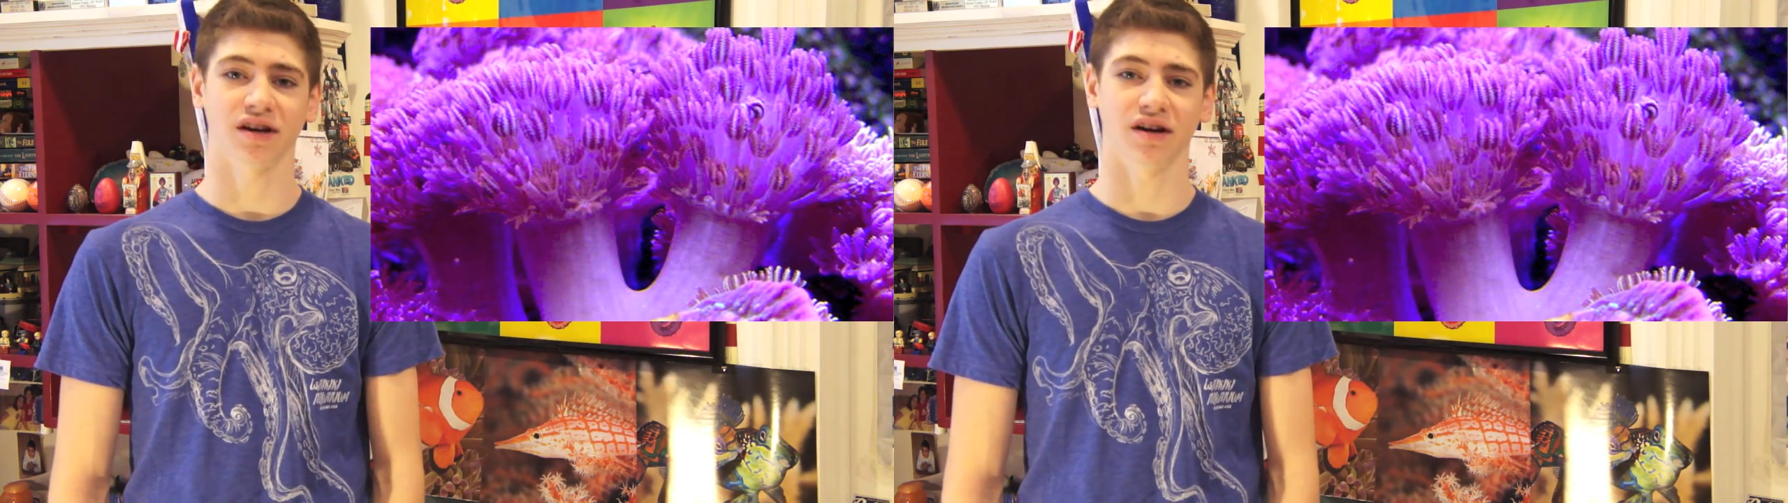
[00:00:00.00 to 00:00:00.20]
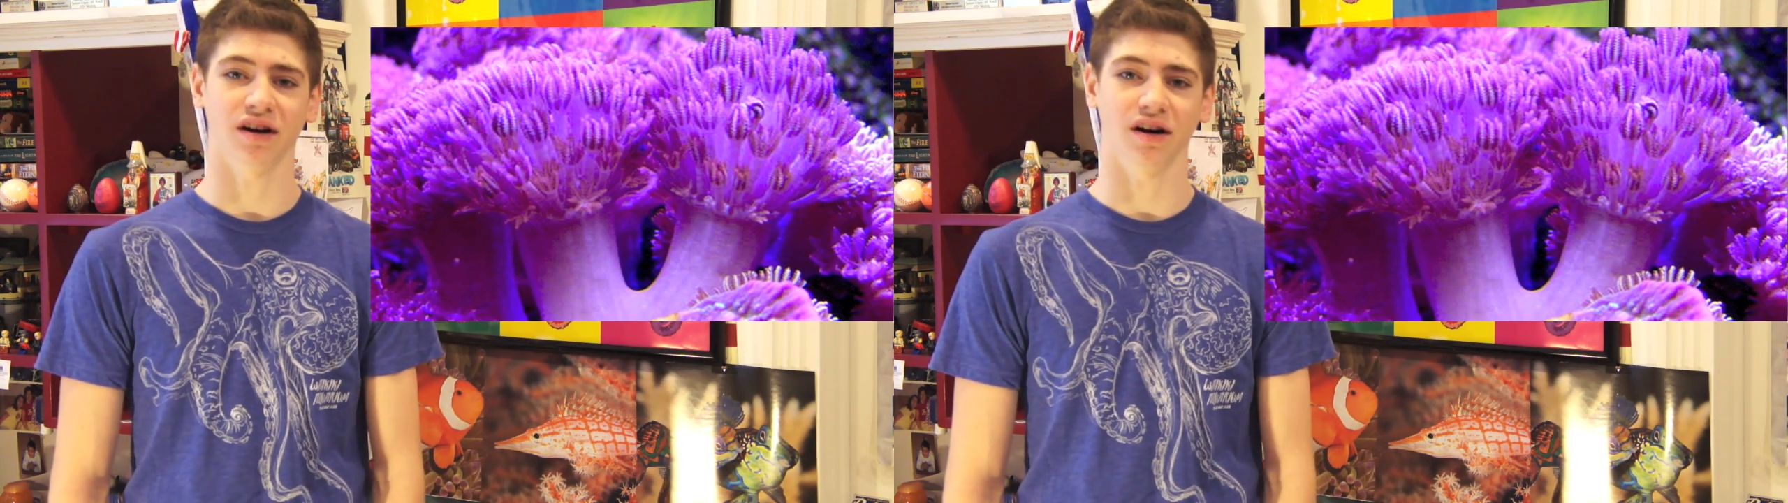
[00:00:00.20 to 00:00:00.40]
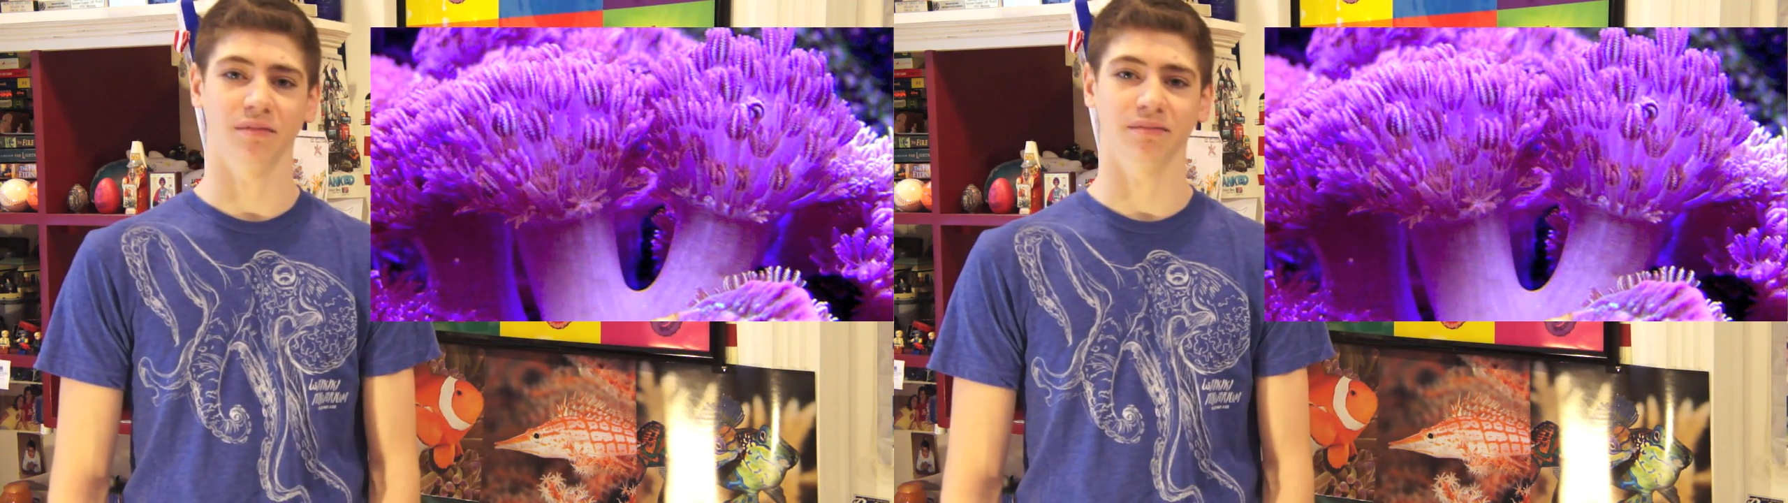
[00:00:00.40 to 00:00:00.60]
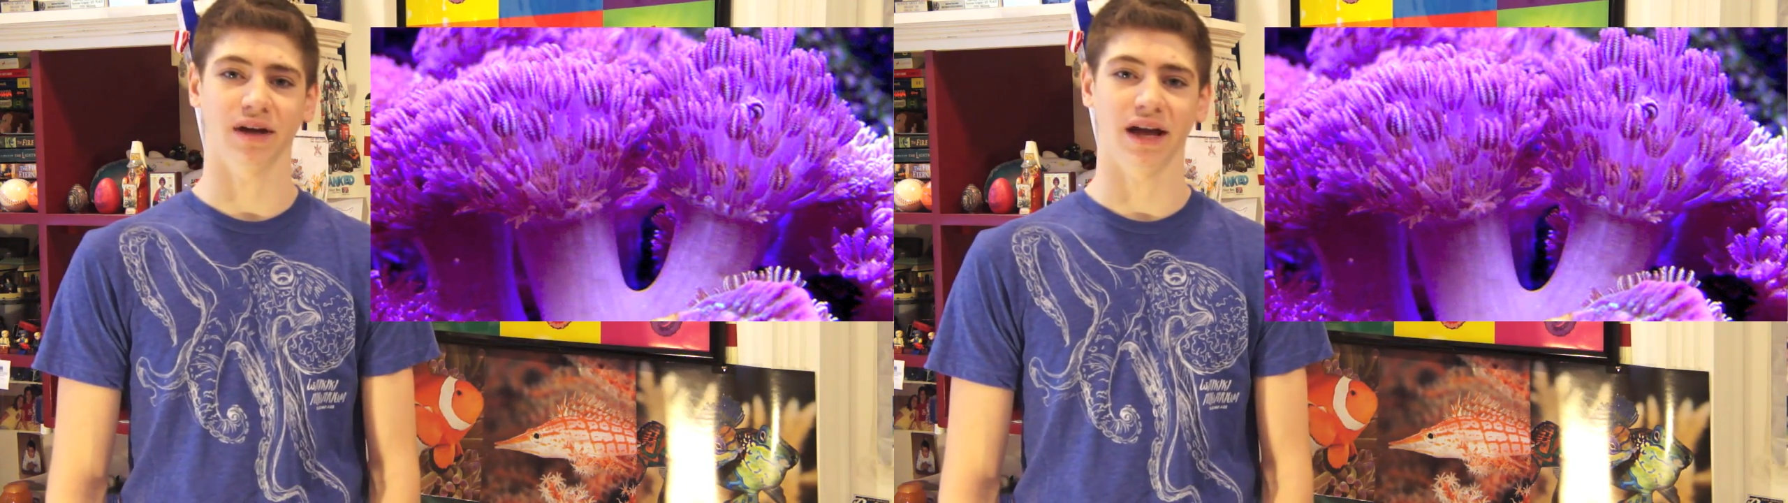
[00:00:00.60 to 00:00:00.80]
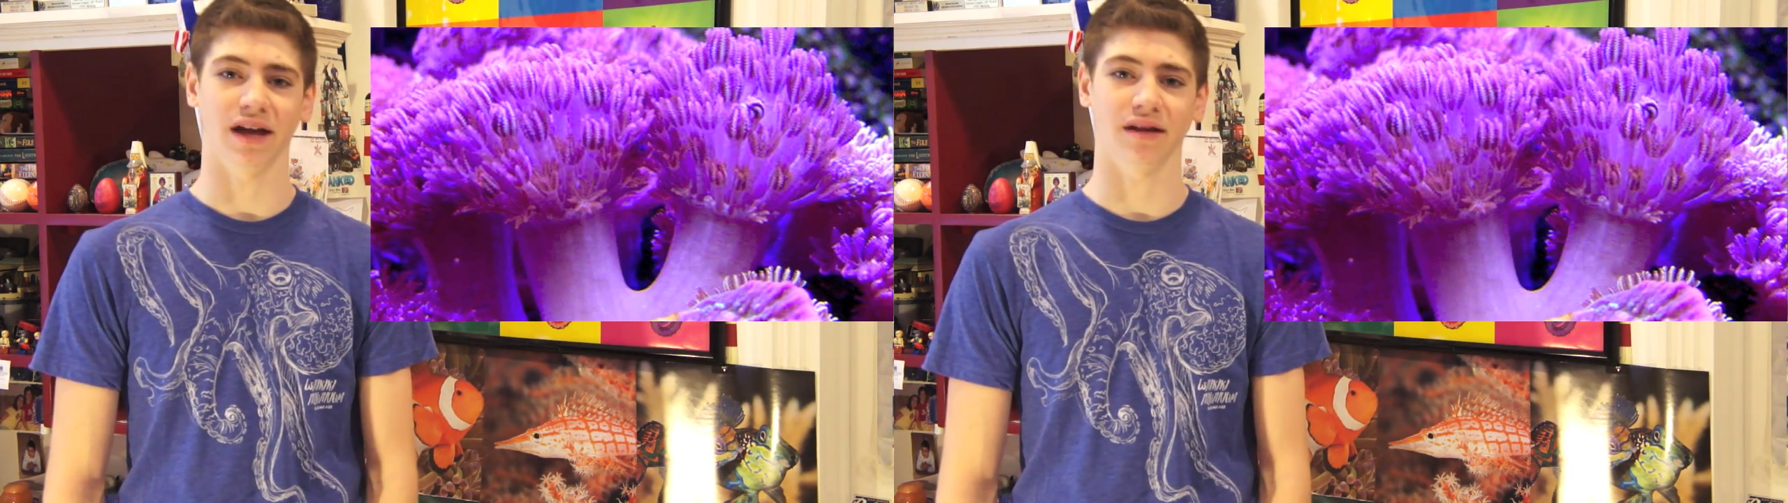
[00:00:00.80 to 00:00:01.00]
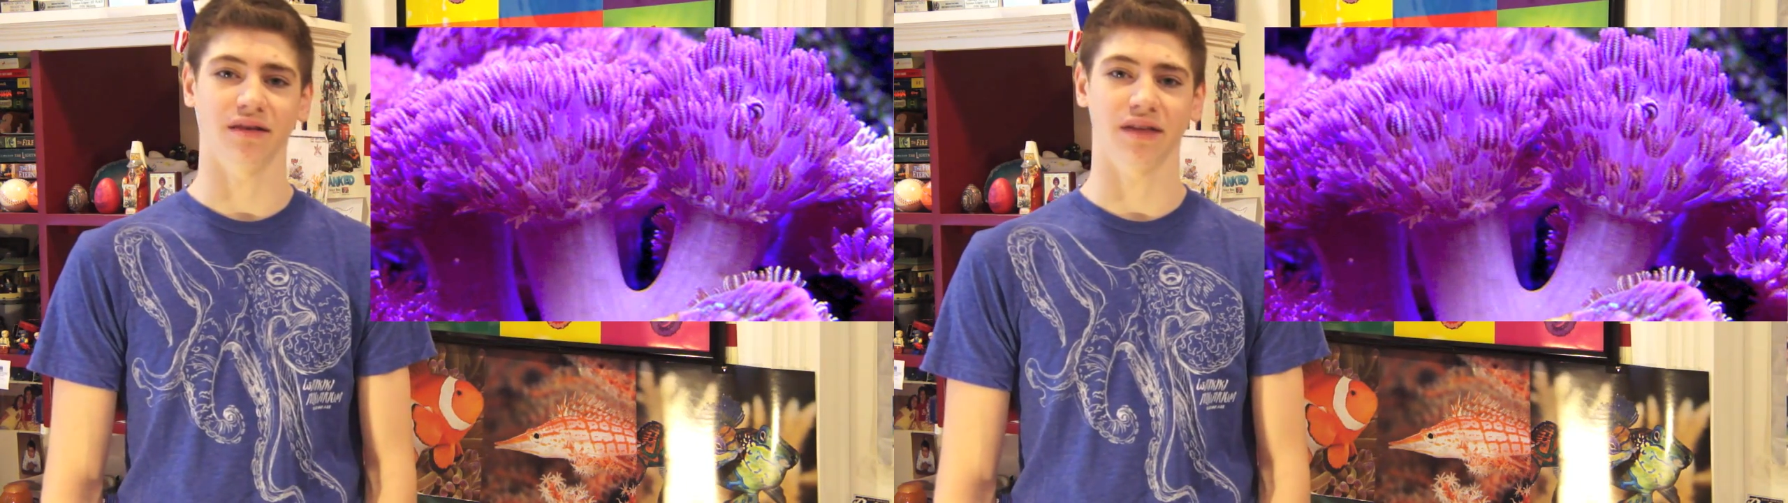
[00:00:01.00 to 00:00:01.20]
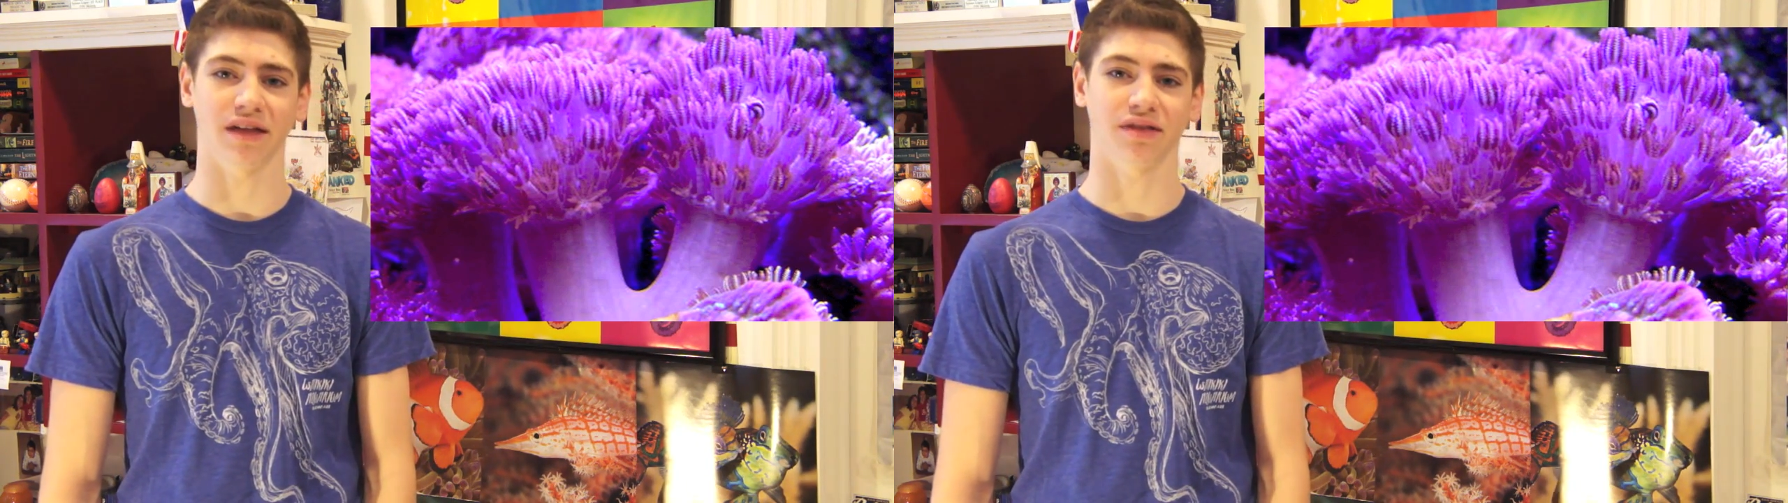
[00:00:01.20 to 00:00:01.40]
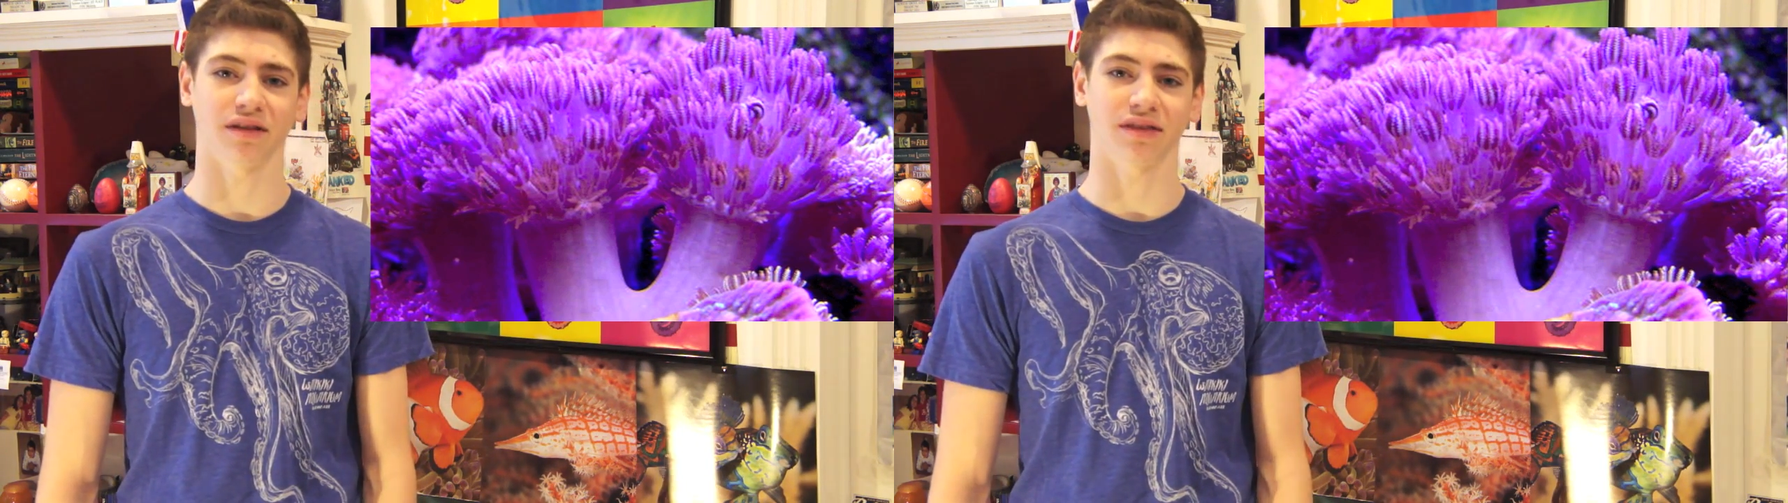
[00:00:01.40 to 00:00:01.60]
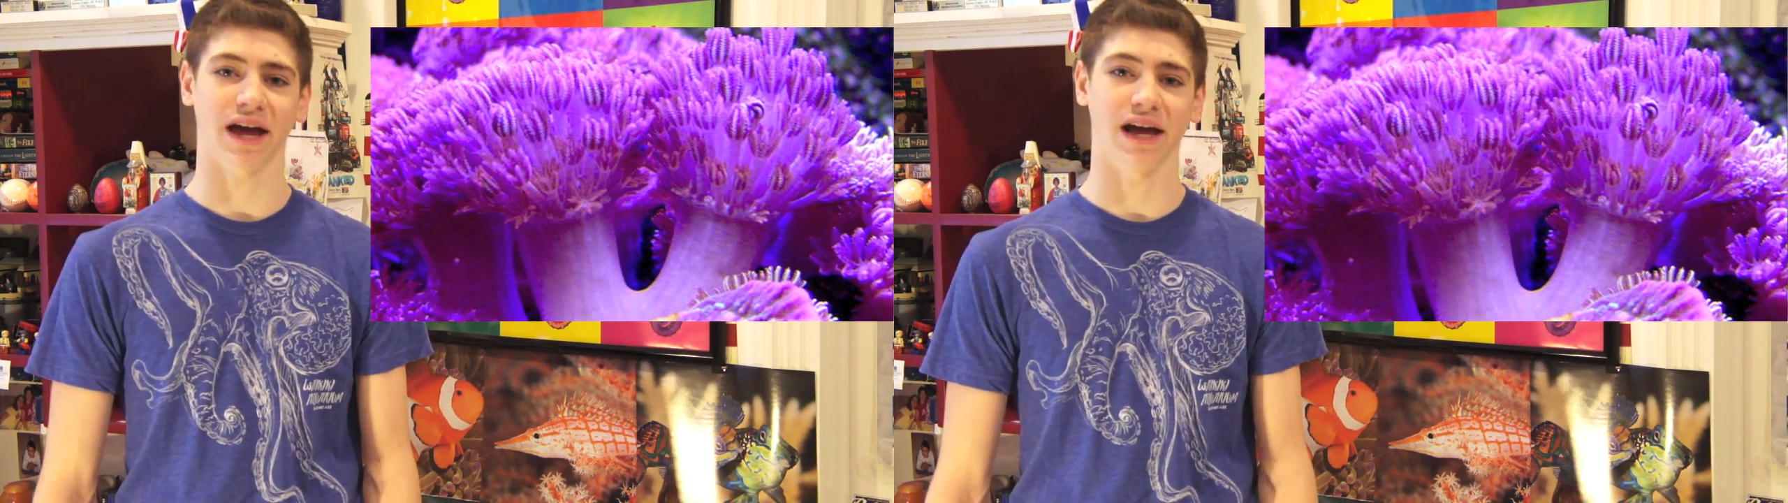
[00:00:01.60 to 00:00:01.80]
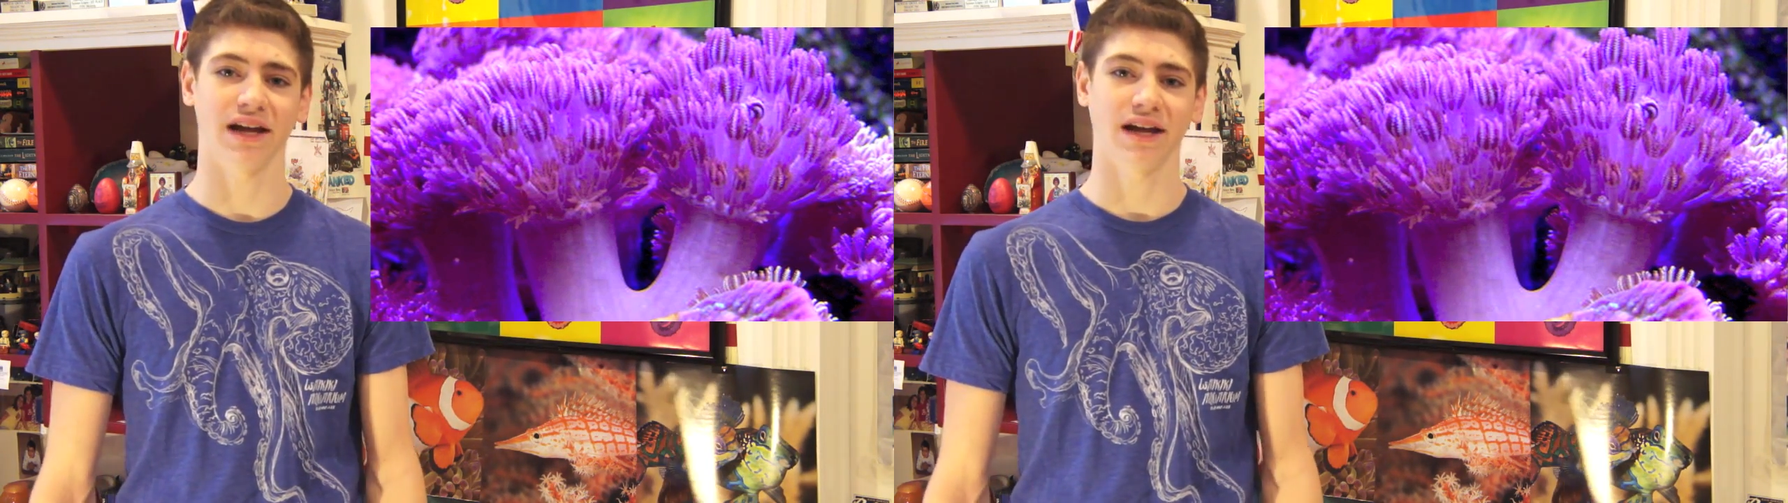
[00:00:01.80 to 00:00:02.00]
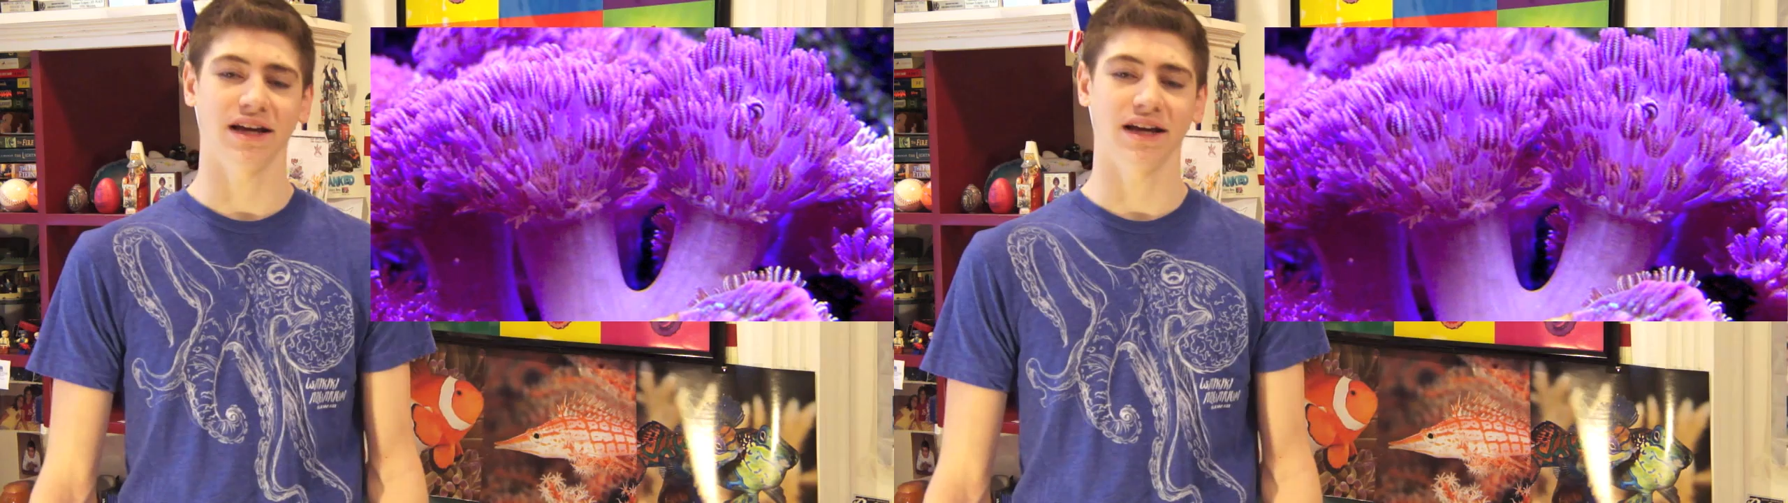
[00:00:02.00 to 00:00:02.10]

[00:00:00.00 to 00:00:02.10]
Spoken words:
and they think that